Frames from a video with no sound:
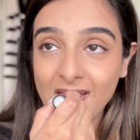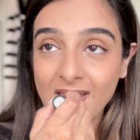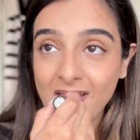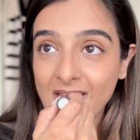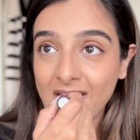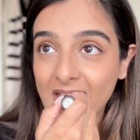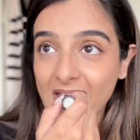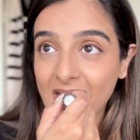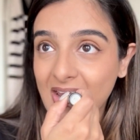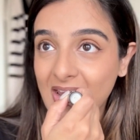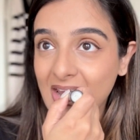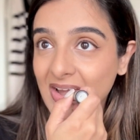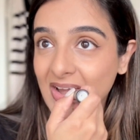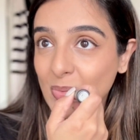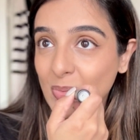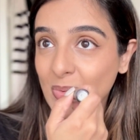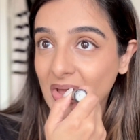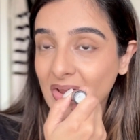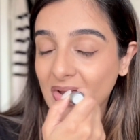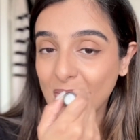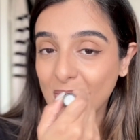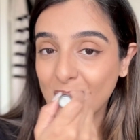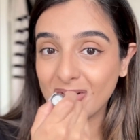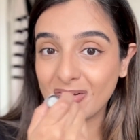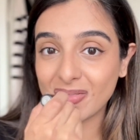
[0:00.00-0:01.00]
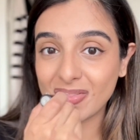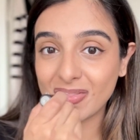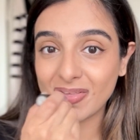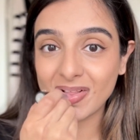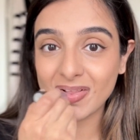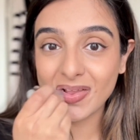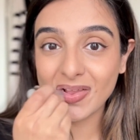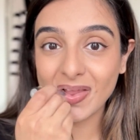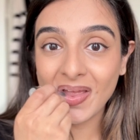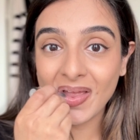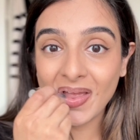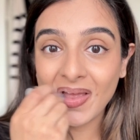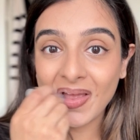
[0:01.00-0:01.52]
I need to buy a new one of these.
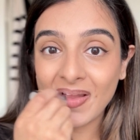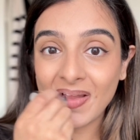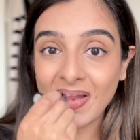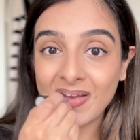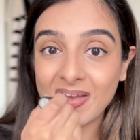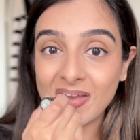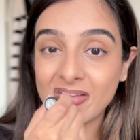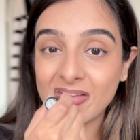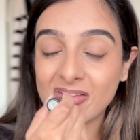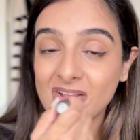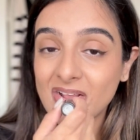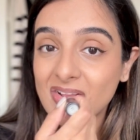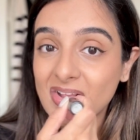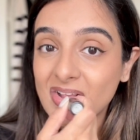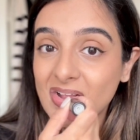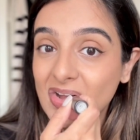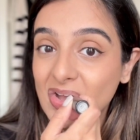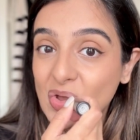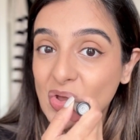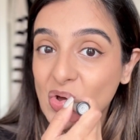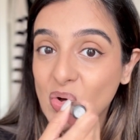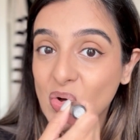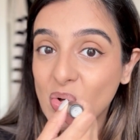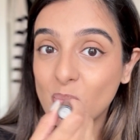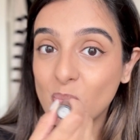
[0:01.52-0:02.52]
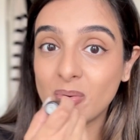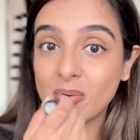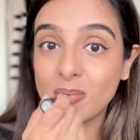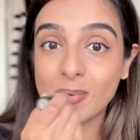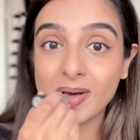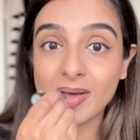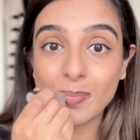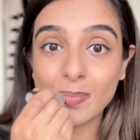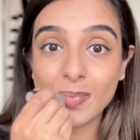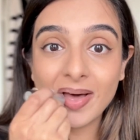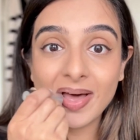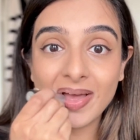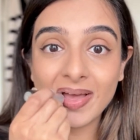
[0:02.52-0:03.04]
This is Taupe by
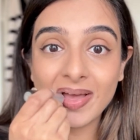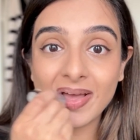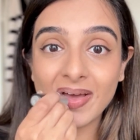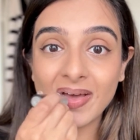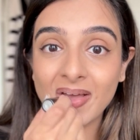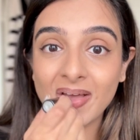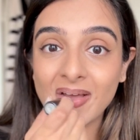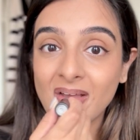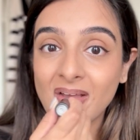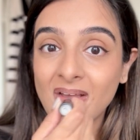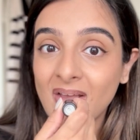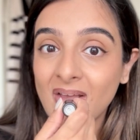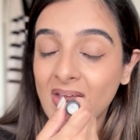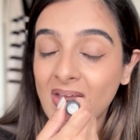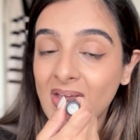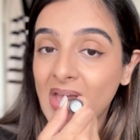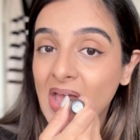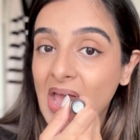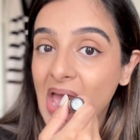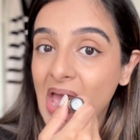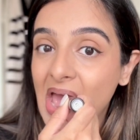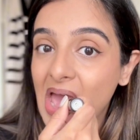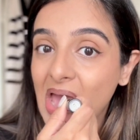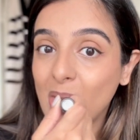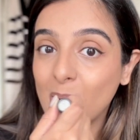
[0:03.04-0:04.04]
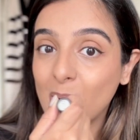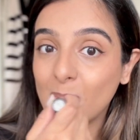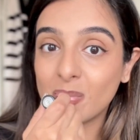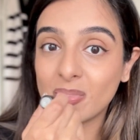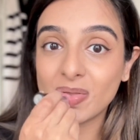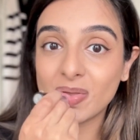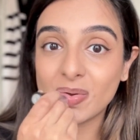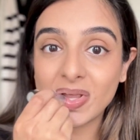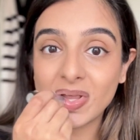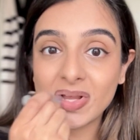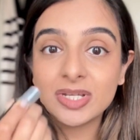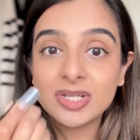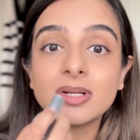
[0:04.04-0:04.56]
MAC. The
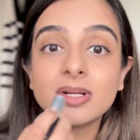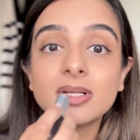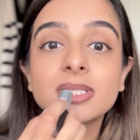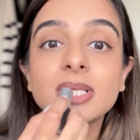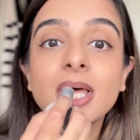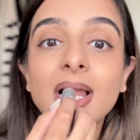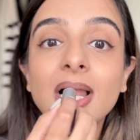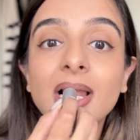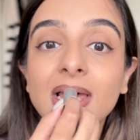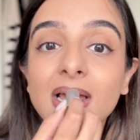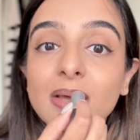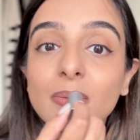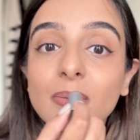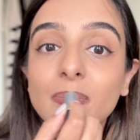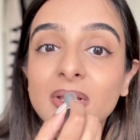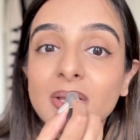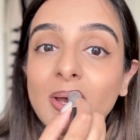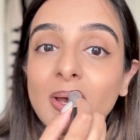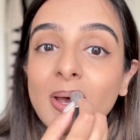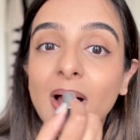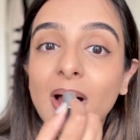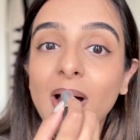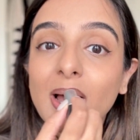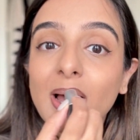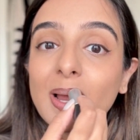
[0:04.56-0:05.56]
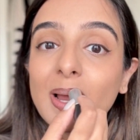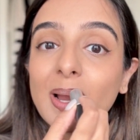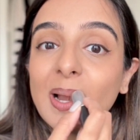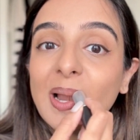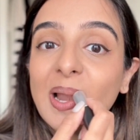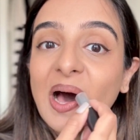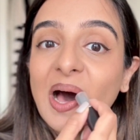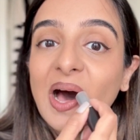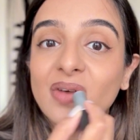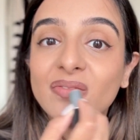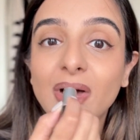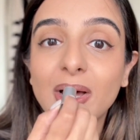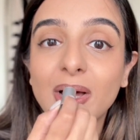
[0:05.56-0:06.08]
way she does her lips, I
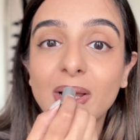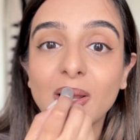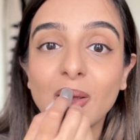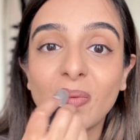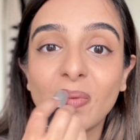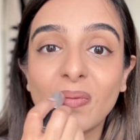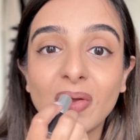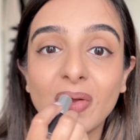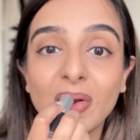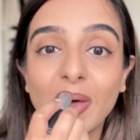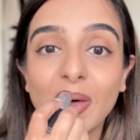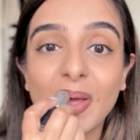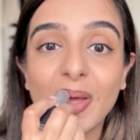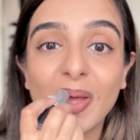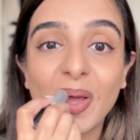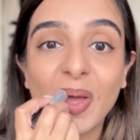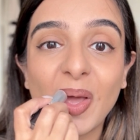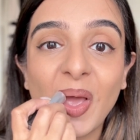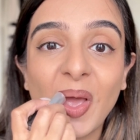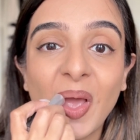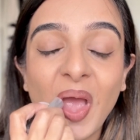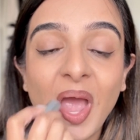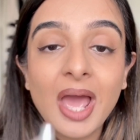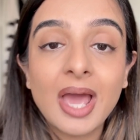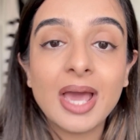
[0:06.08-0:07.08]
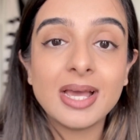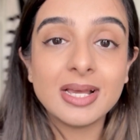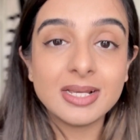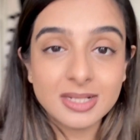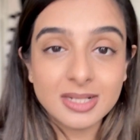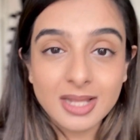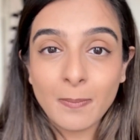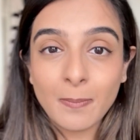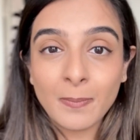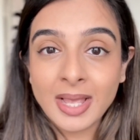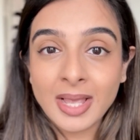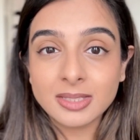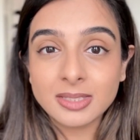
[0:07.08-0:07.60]
love, and I feel like it
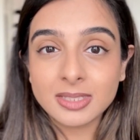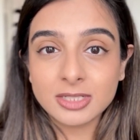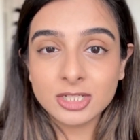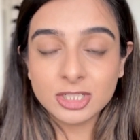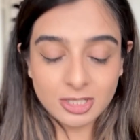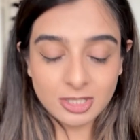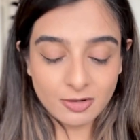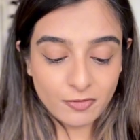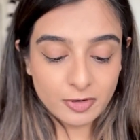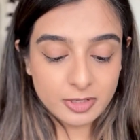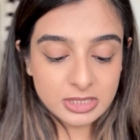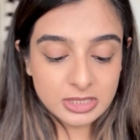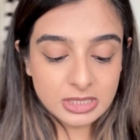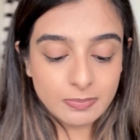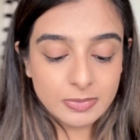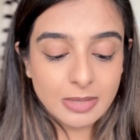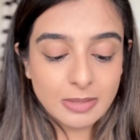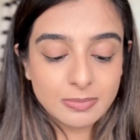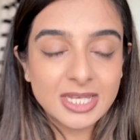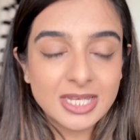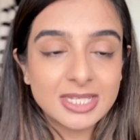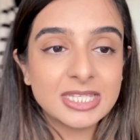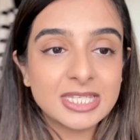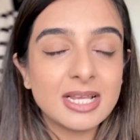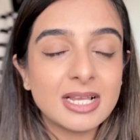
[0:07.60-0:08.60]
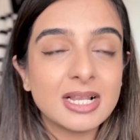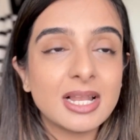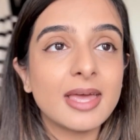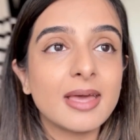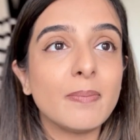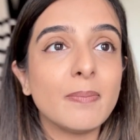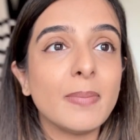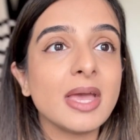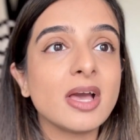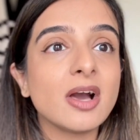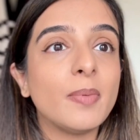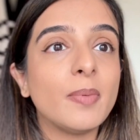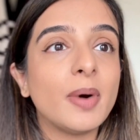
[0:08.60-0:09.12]
makes such a difference. Sometimes I see like
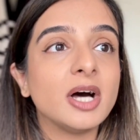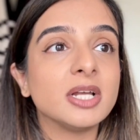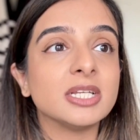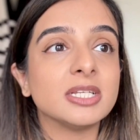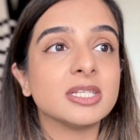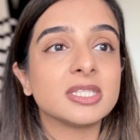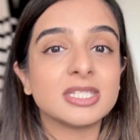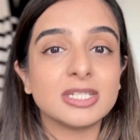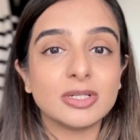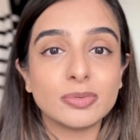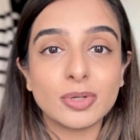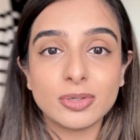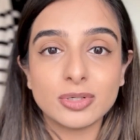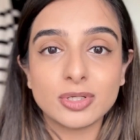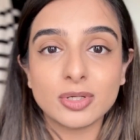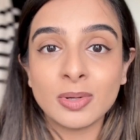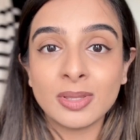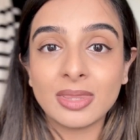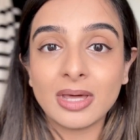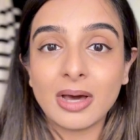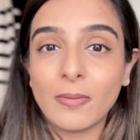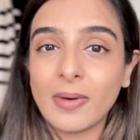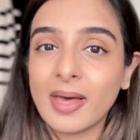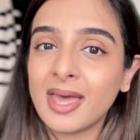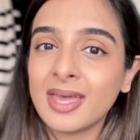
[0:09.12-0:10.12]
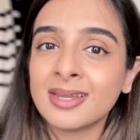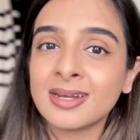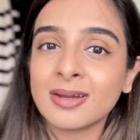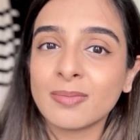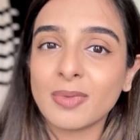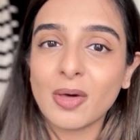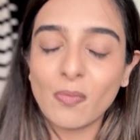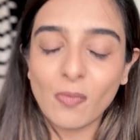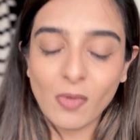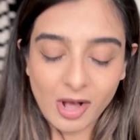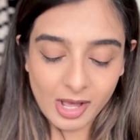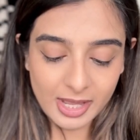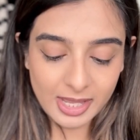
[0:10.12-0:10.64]
makeup artists still not do it that way, and I'm like,
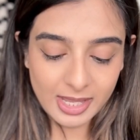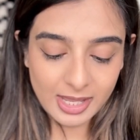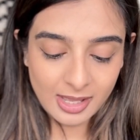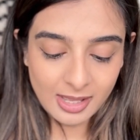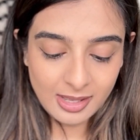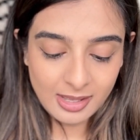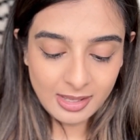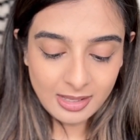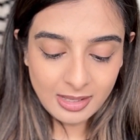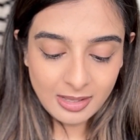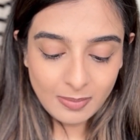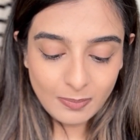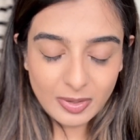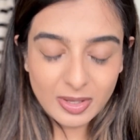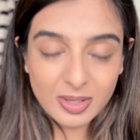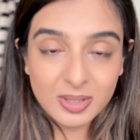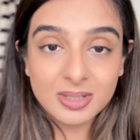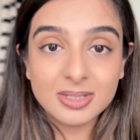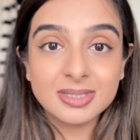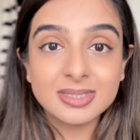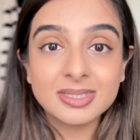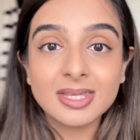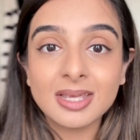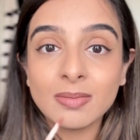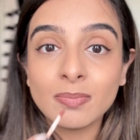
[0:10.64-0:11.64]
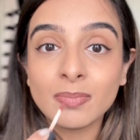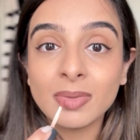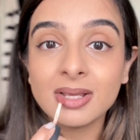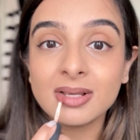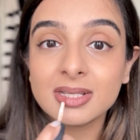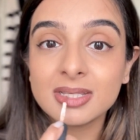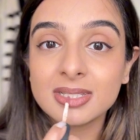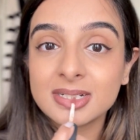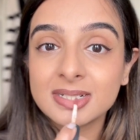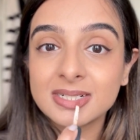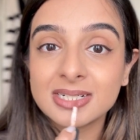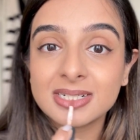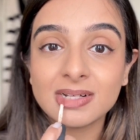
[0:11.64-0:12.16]
why? Because it makes
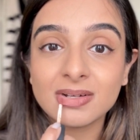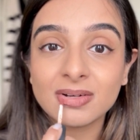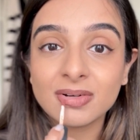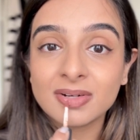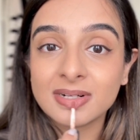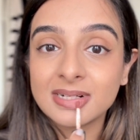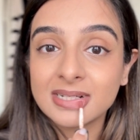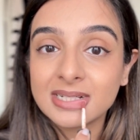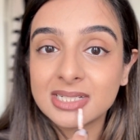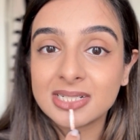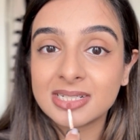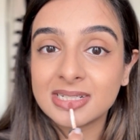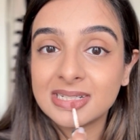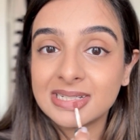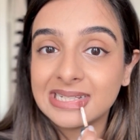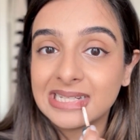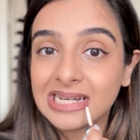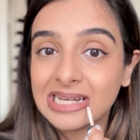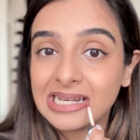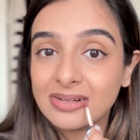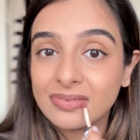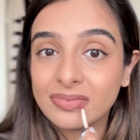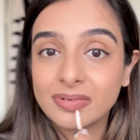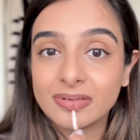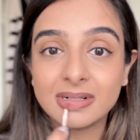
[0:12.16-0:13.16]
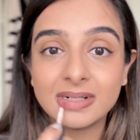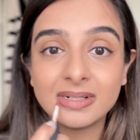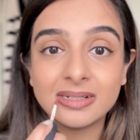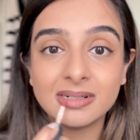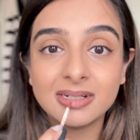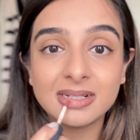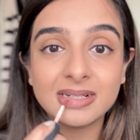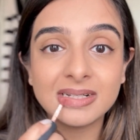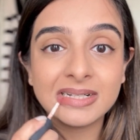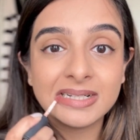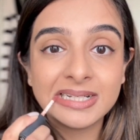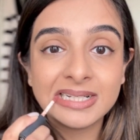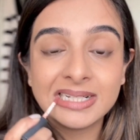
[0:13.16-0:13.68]
such a difference to the overall look.